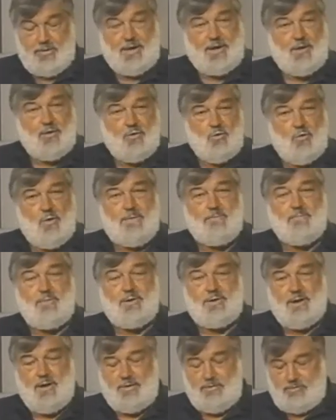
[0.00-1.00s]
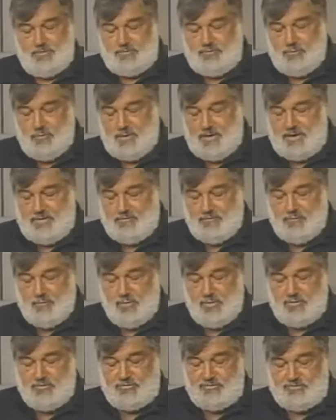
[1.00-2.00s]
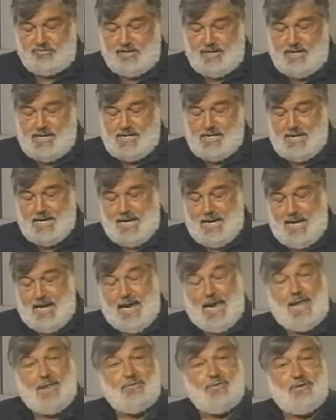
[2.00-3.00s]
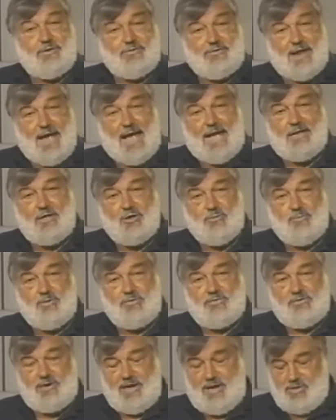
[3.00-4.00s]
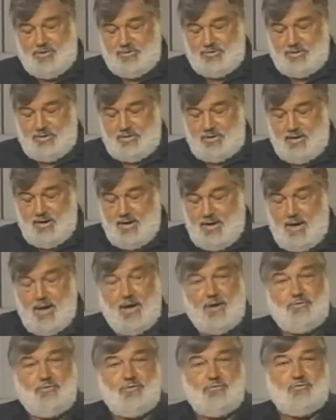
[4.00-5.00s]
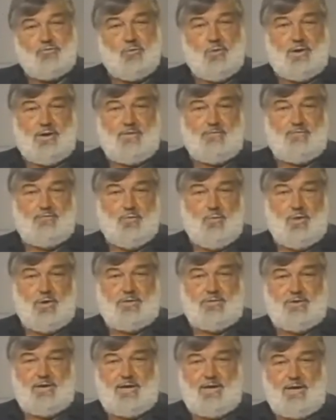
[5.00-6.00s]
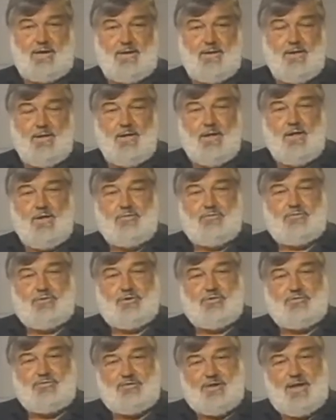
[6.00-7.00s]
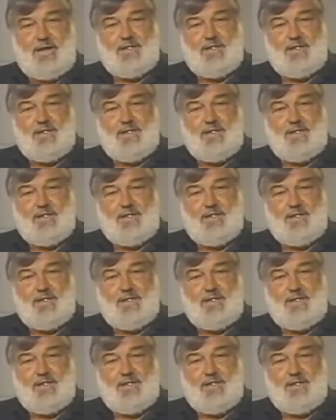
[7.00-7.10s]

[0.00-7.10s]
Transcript: the equipment under 24C, and the documentation under 24D. So you